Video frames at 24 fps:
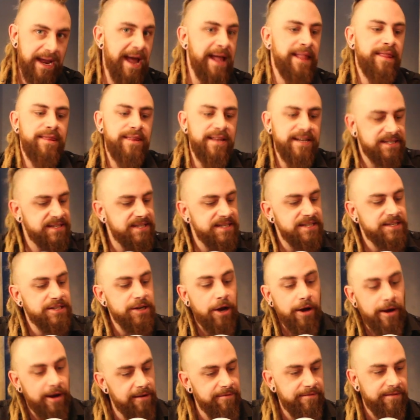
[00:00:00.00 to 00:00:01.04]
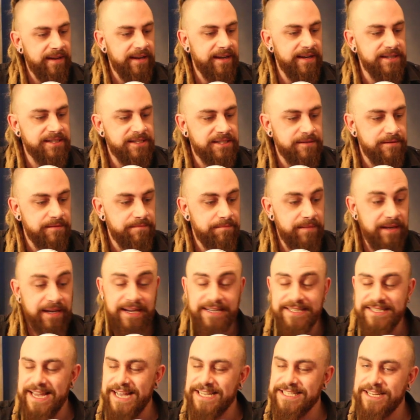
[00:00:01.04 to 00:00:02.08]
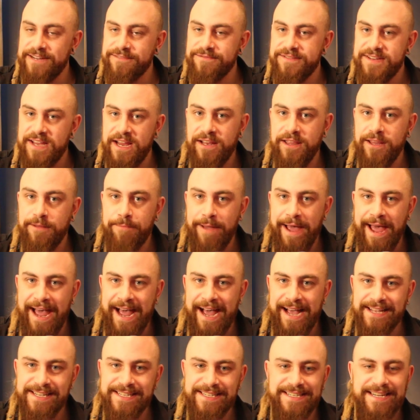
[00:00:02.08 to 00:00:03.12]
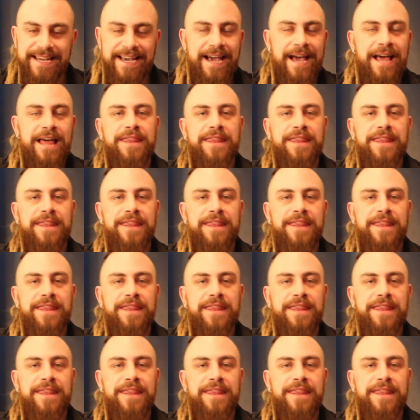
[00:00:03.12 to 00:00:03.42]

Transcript: And this is obvious because, as I've said in the past,